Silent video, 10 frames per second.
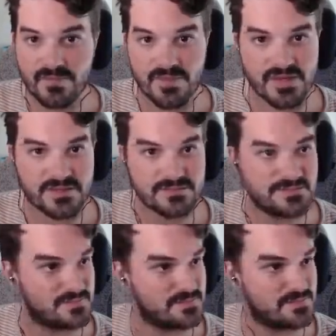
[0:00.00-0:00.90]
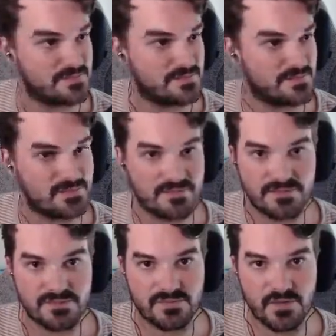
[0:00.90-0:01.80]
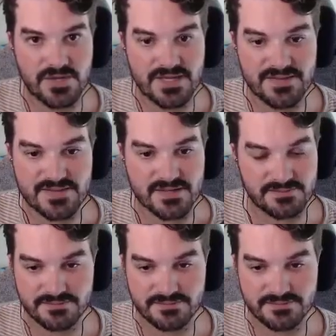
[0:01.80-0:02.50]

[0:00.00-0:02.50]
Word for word: yeah. We're going to get there.